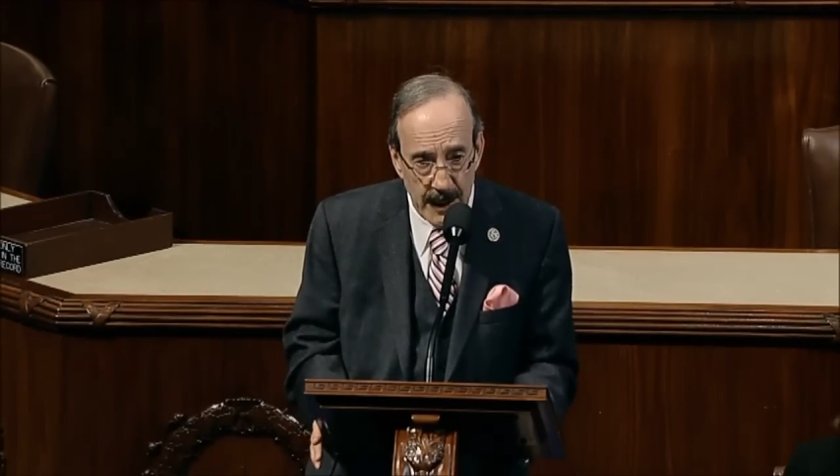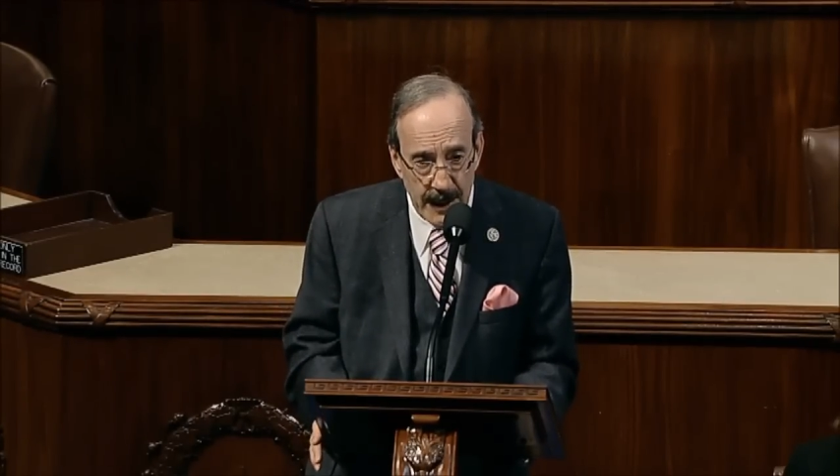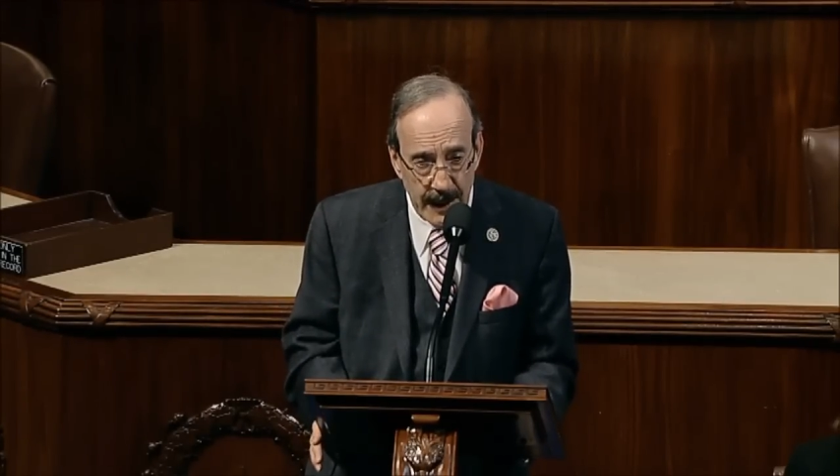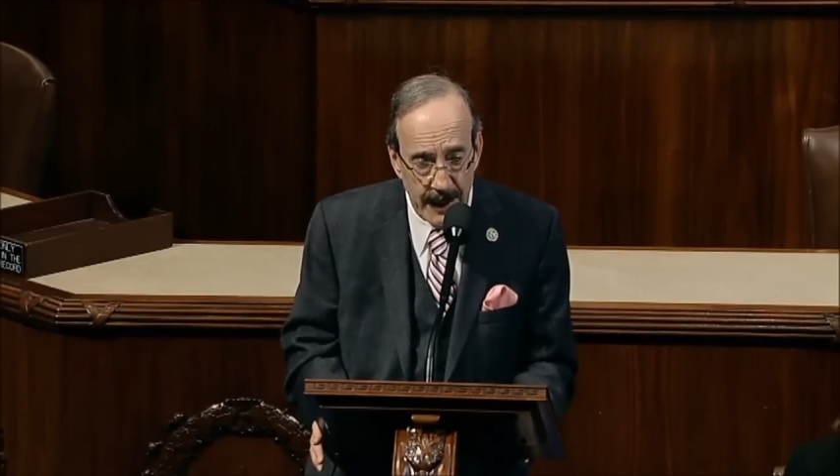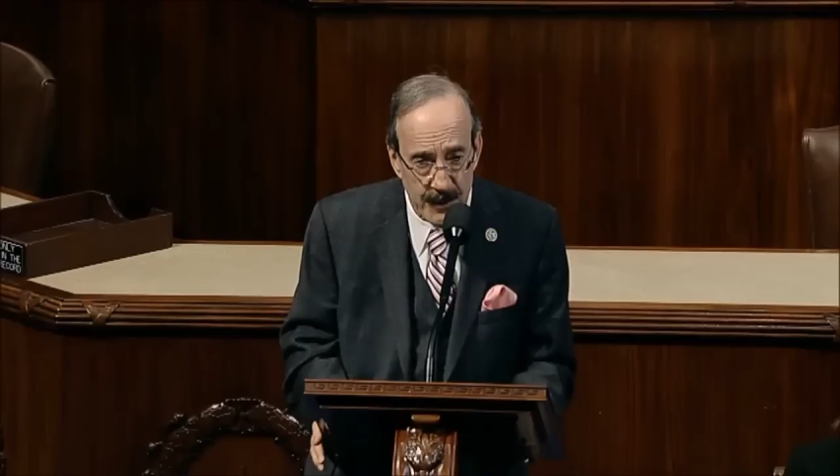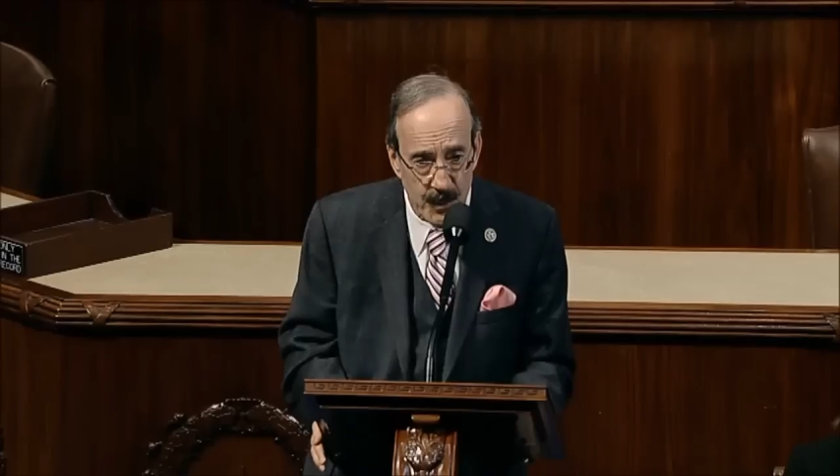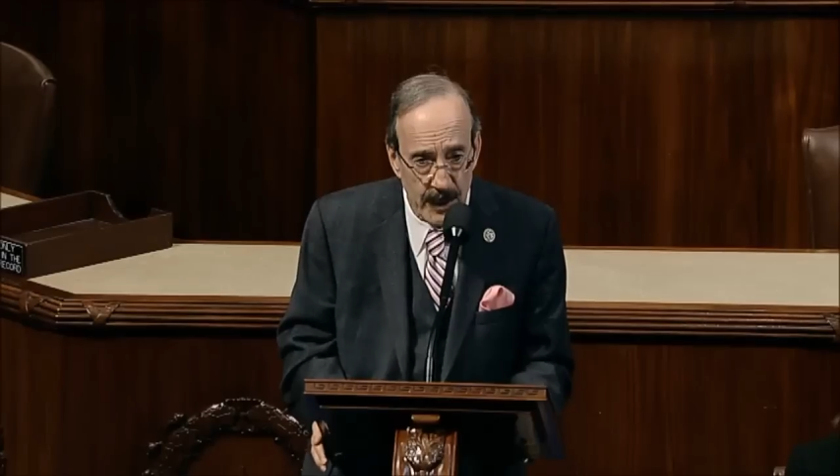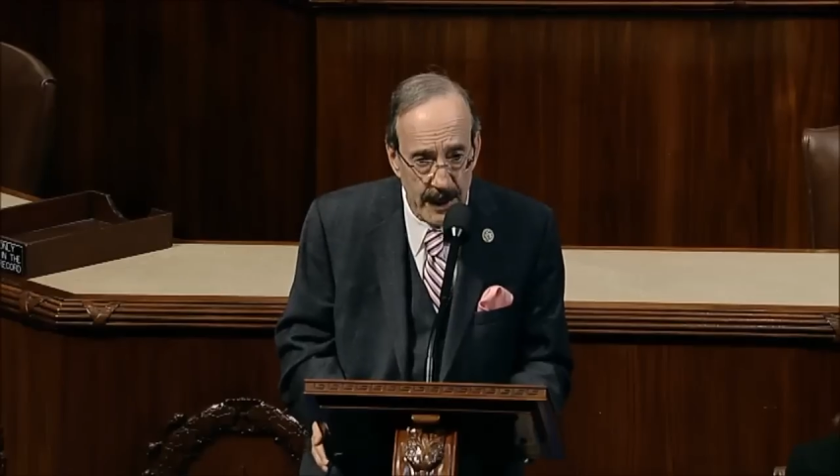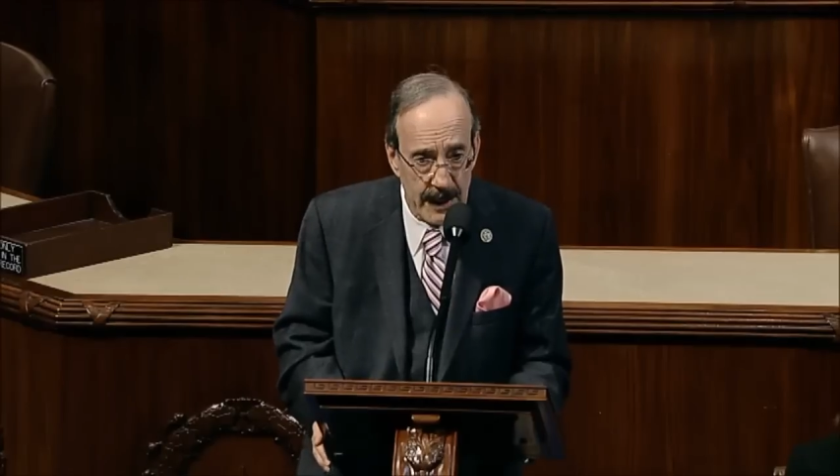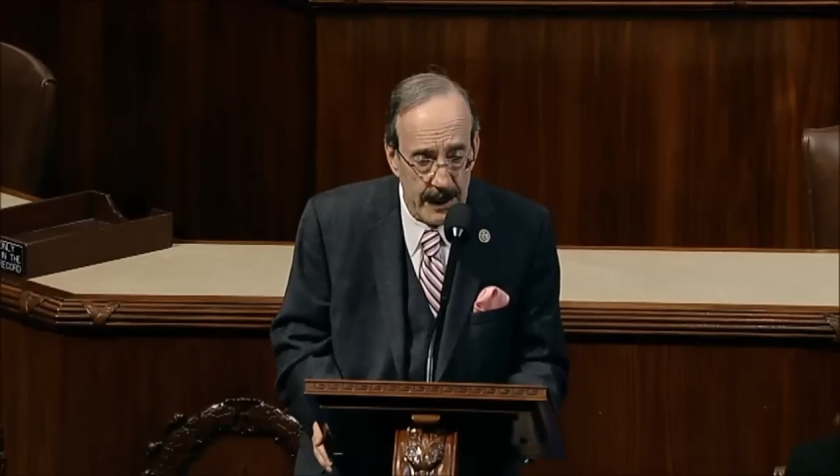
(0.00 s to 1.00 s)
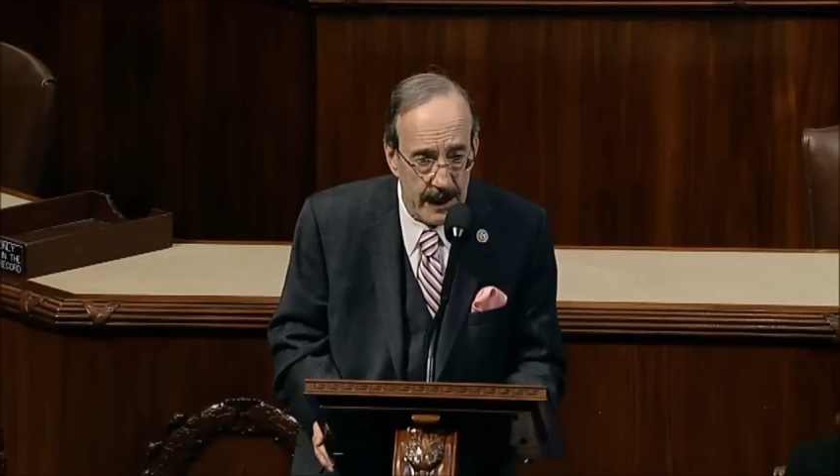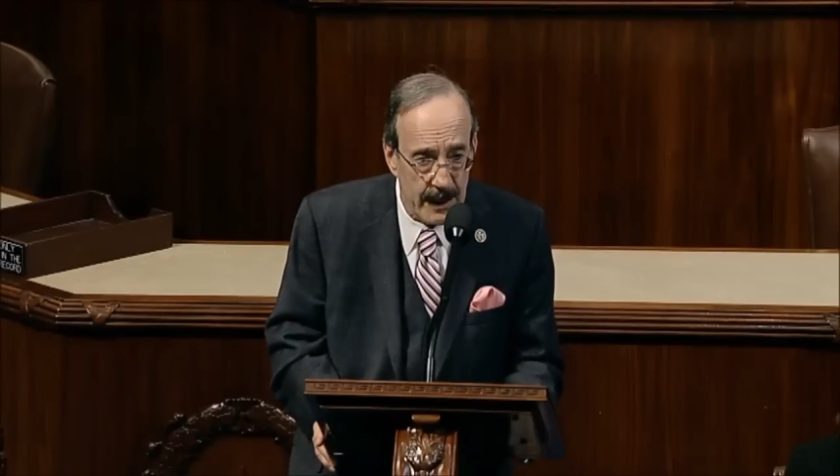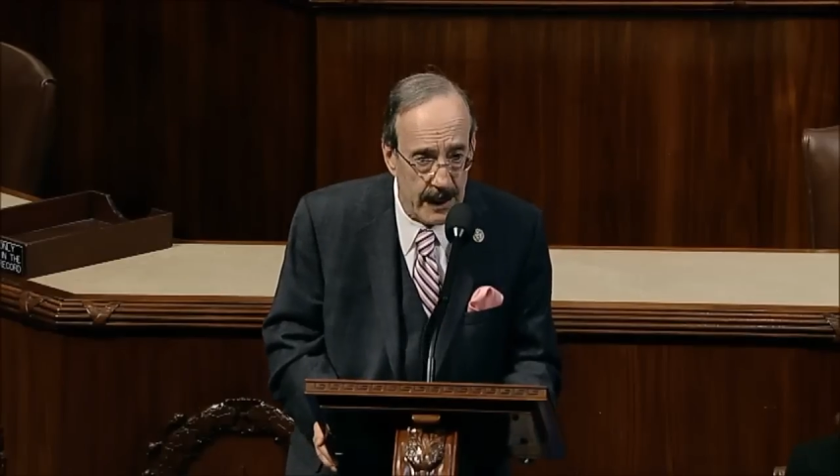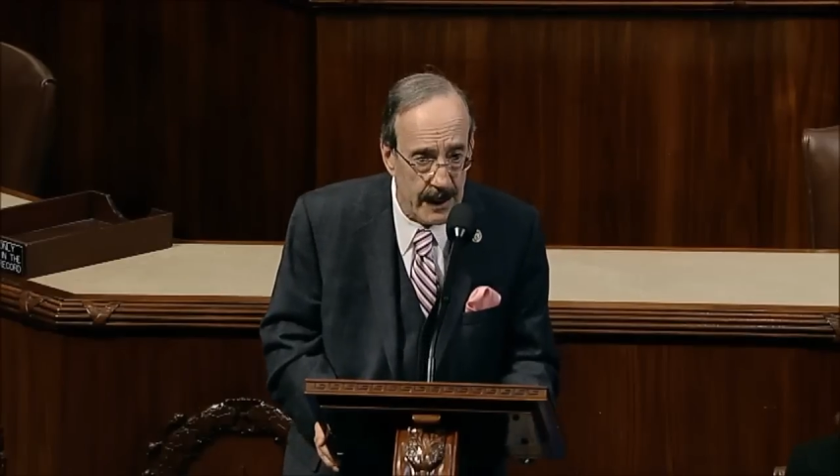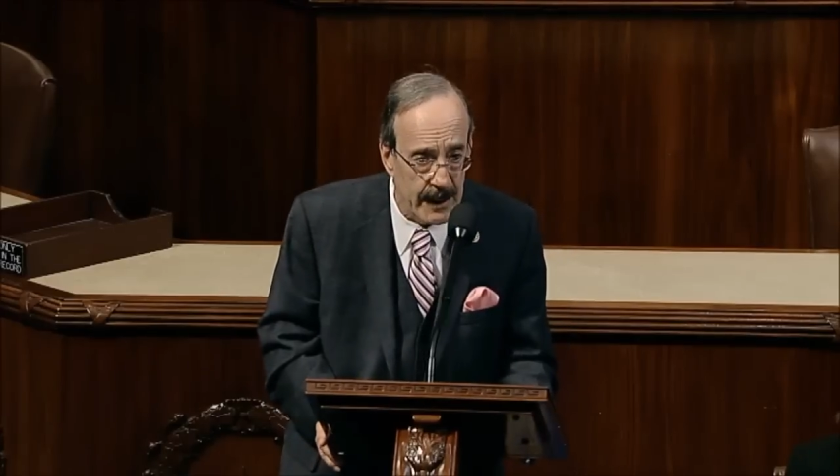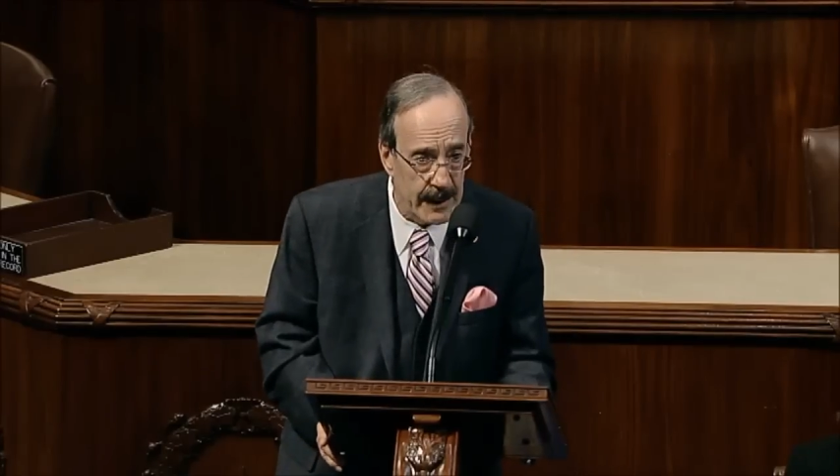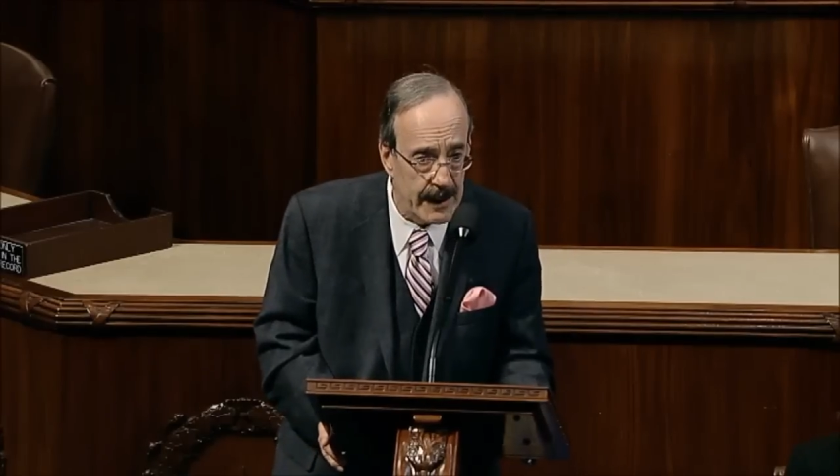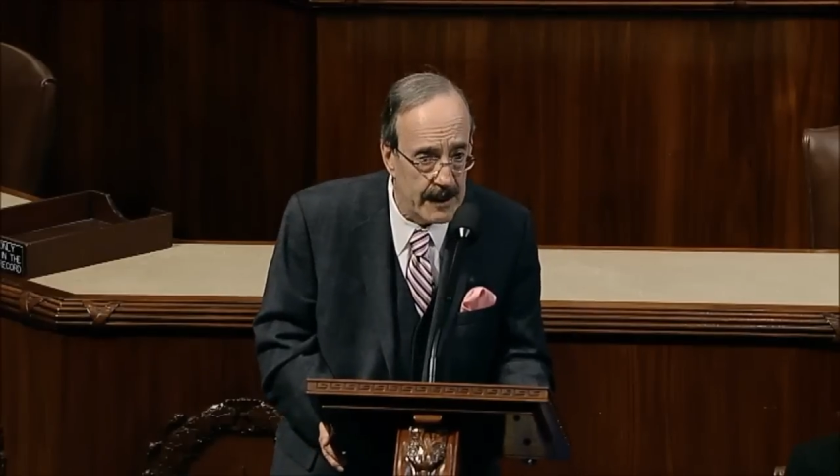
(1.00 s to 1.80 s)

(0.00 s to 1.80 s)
last week, uh,